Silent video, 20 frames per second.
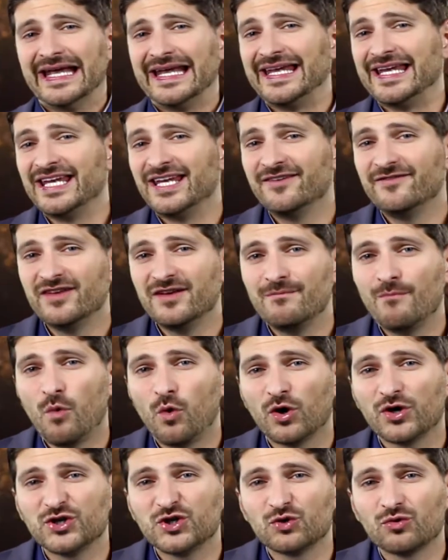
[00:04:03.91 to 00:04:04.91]
Even
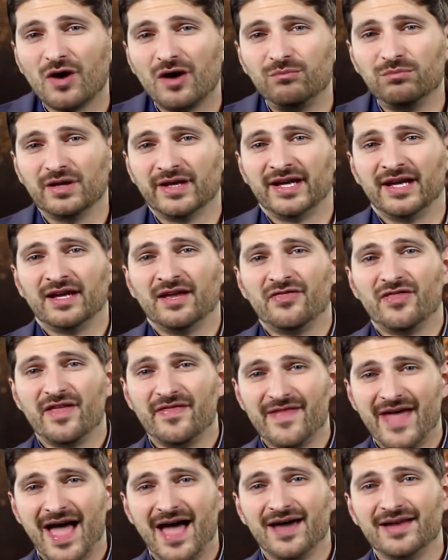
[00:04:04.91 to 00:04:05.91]
more troubling than
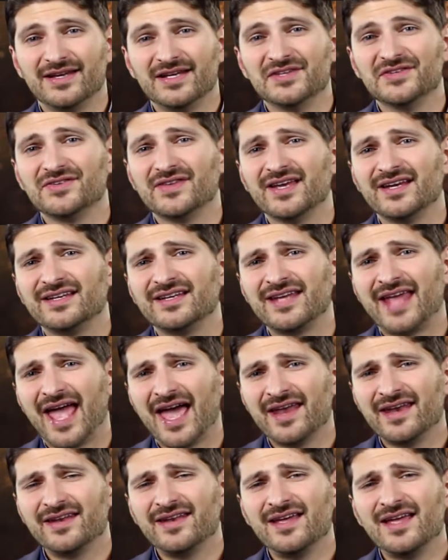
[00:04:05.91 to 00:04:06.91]
that is that
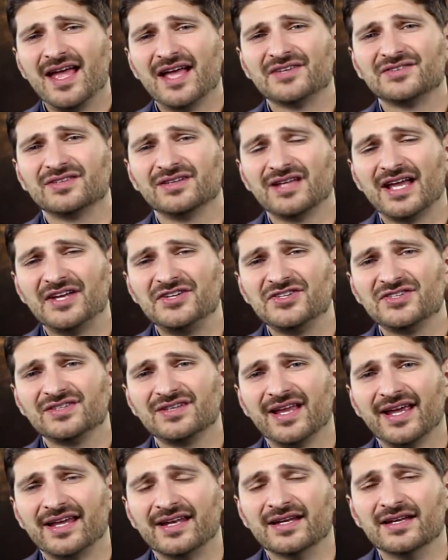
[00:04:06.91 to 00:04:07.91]
Canada has
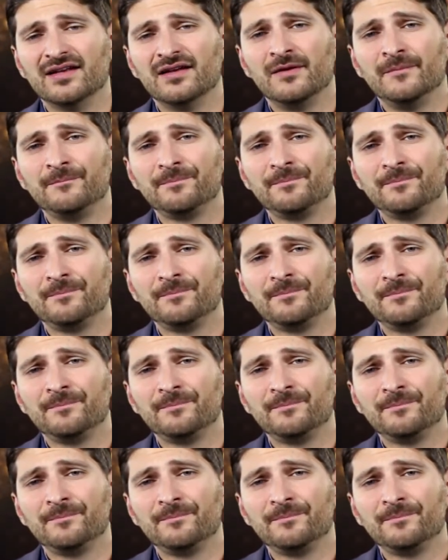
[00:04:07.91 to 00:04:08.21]
legislated